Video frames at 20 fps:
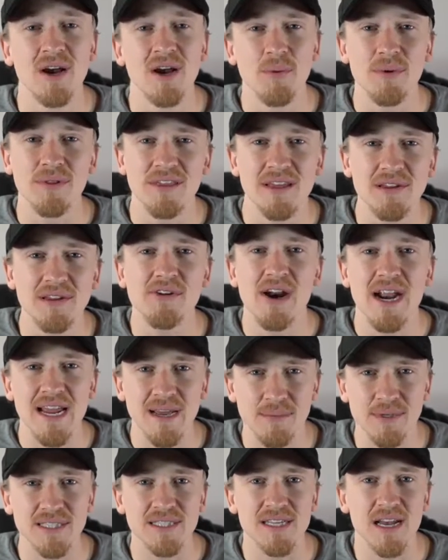within your
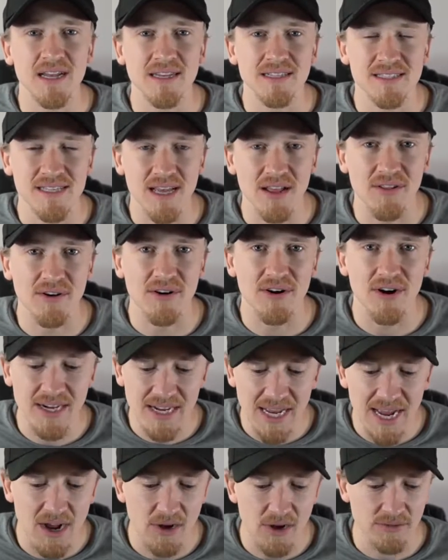Amazon seller
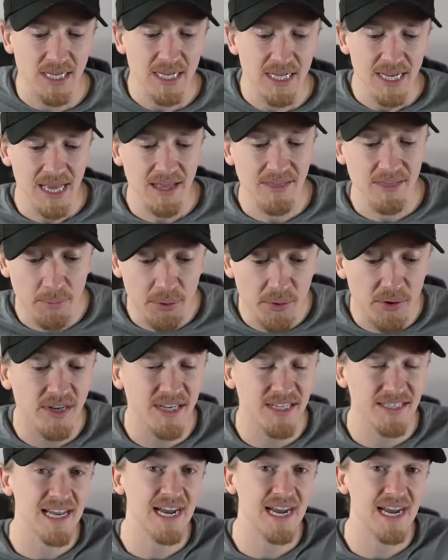account. And the book is